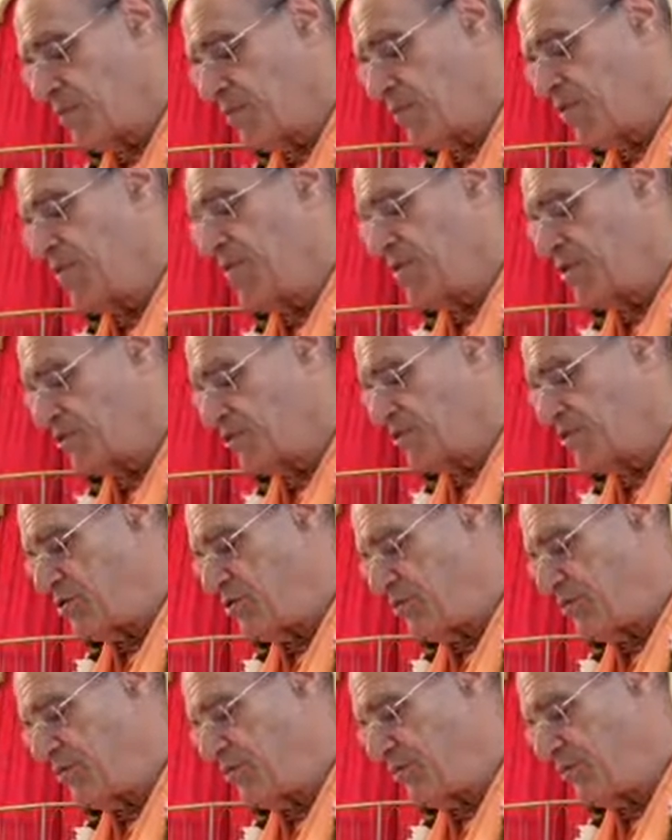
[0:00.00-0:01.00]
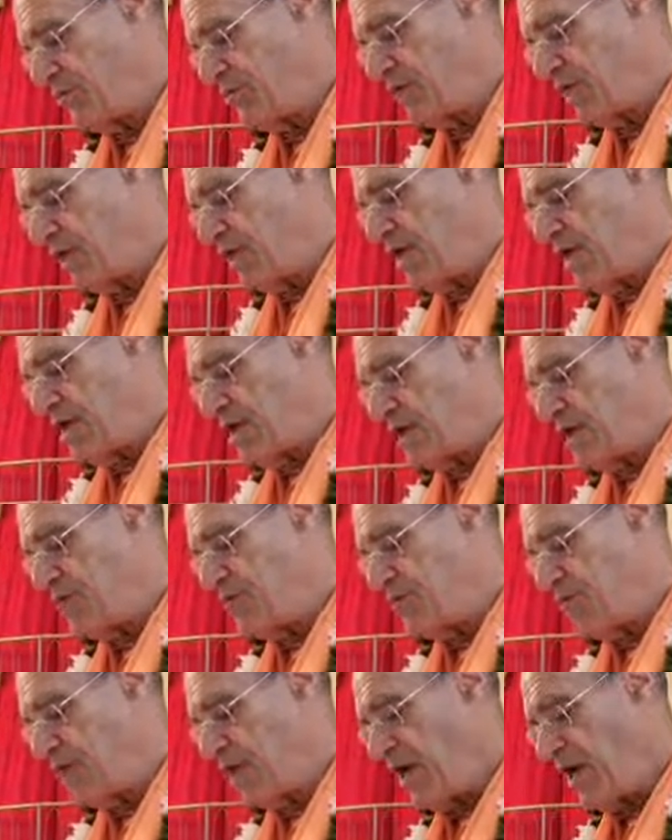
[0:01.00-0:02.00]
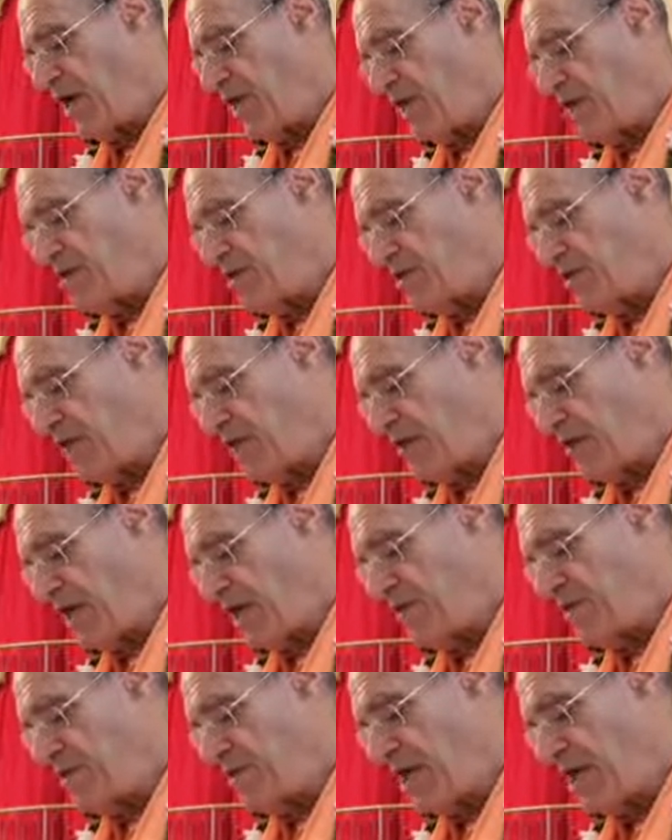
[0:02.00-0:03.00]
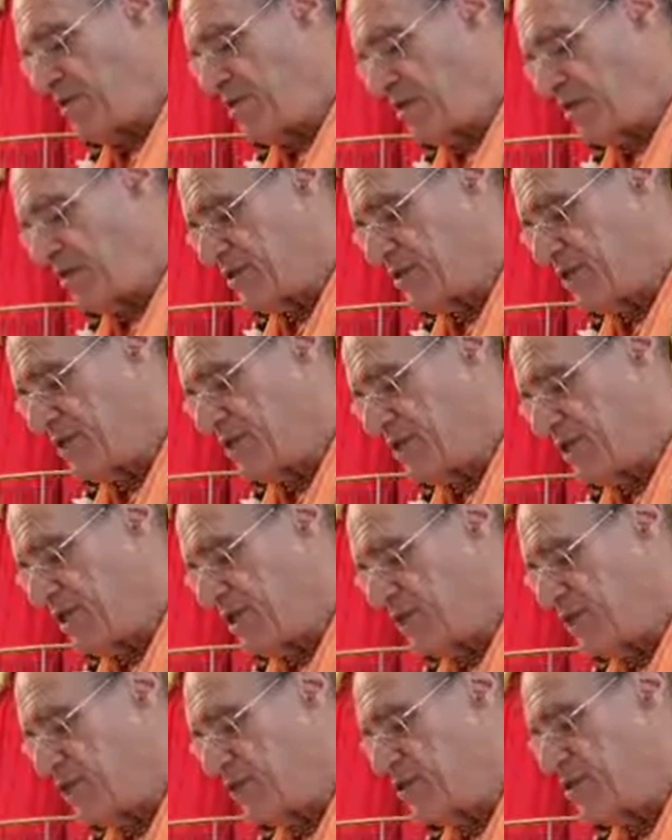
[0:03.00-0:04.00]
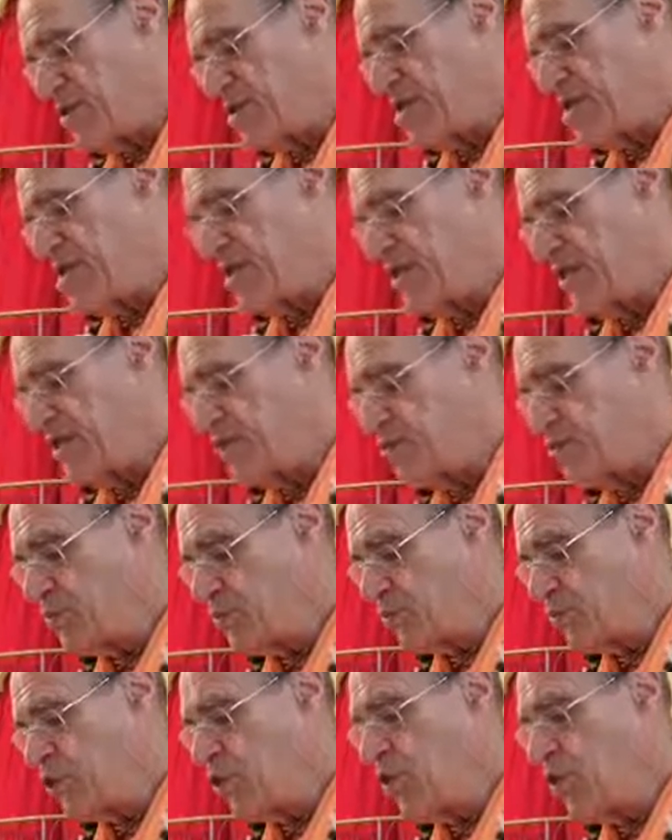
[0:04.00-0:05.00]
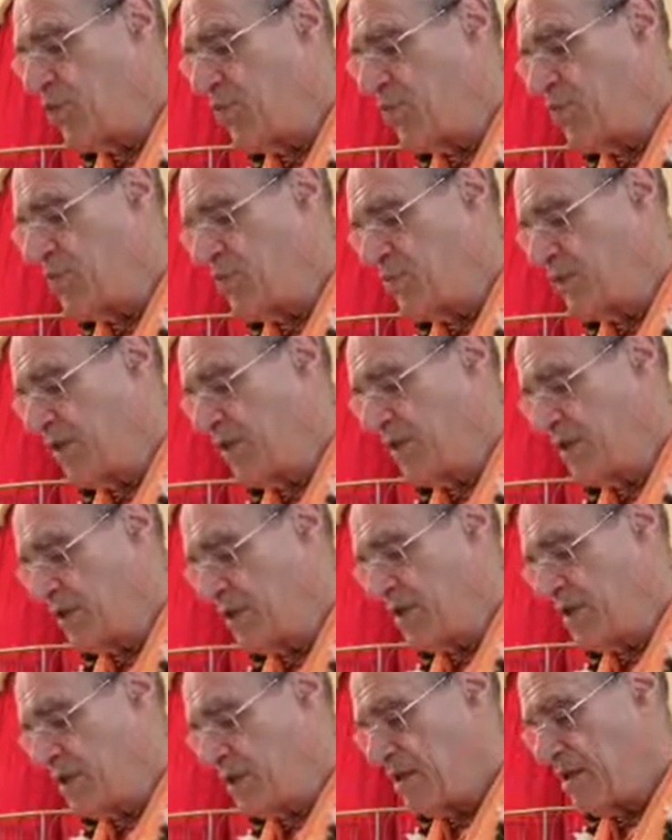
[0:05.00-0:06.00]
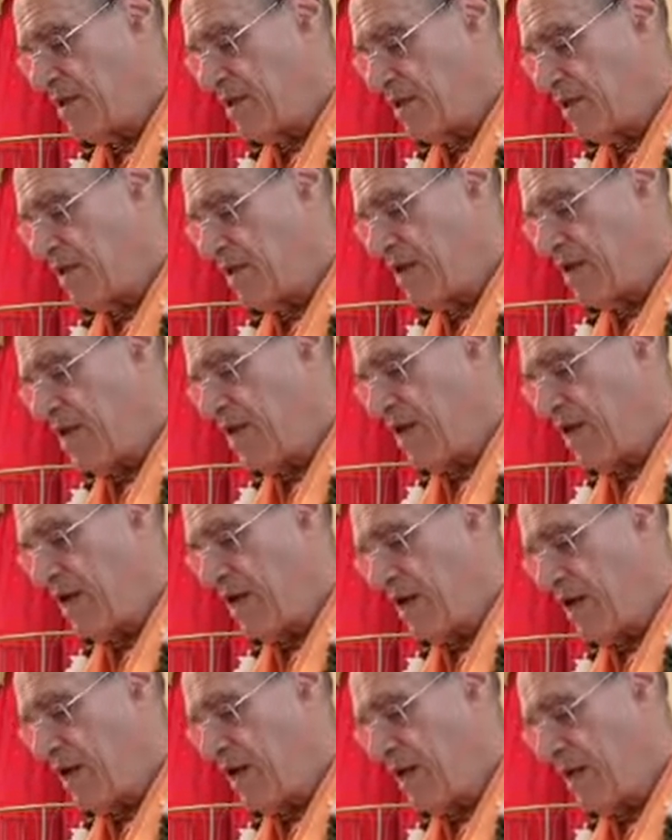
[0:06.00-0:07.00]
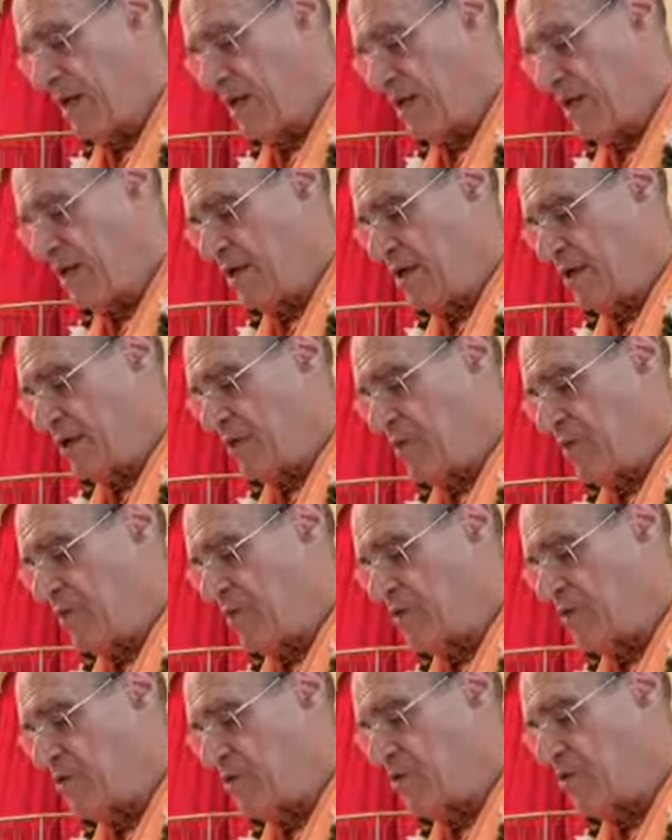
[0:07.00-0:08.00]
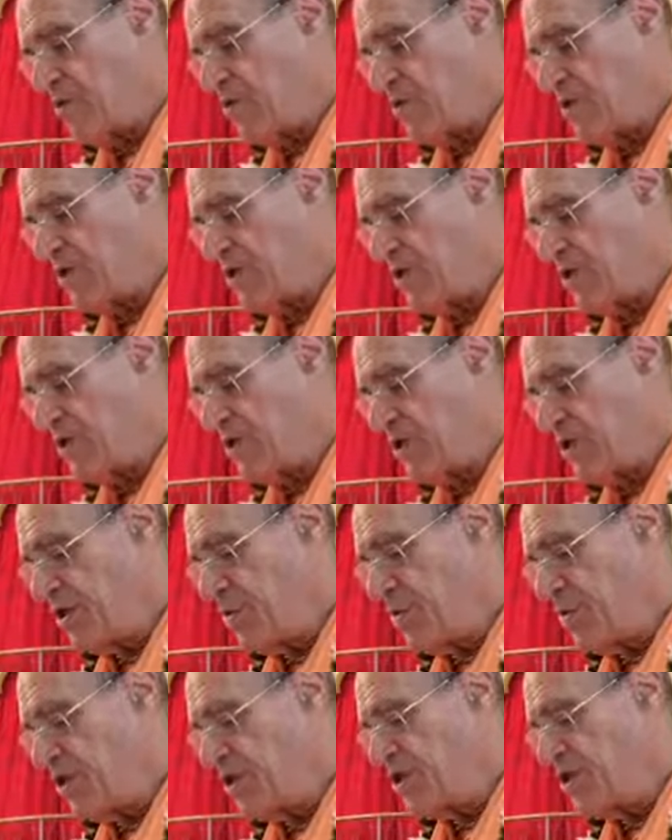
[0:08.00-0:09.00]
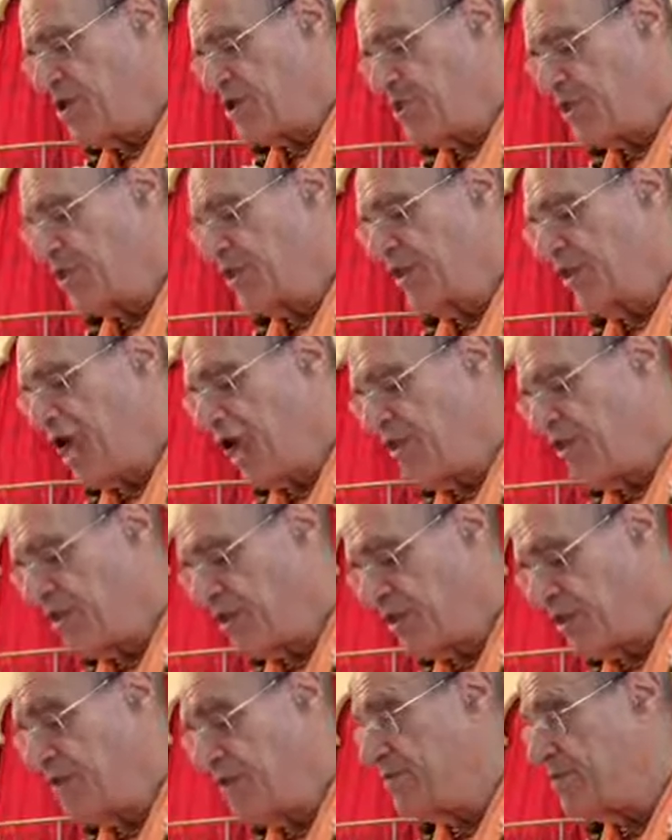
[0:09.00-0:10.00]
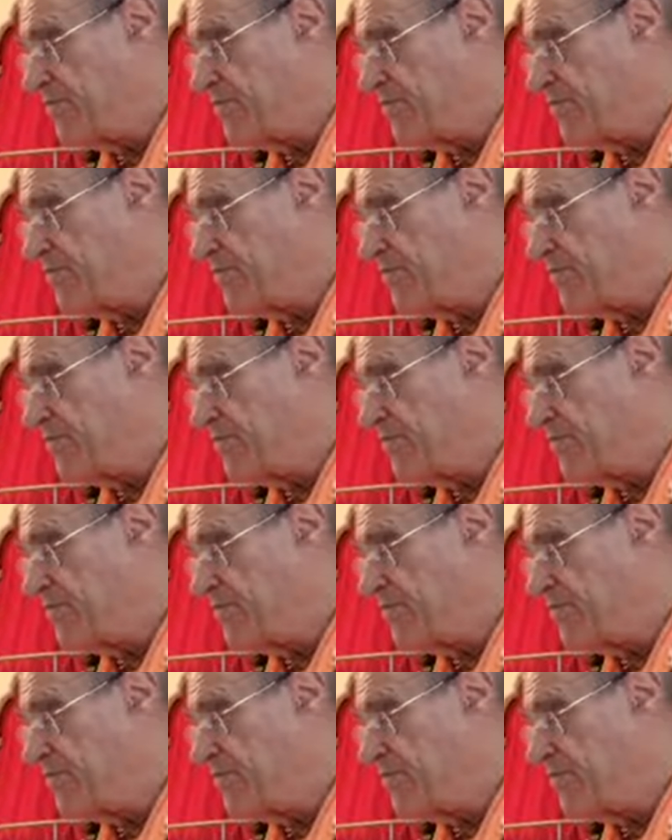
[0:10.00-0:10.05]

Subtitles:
nature, is praised as the object seen. It was tinged with kumkuma from association with his beloved.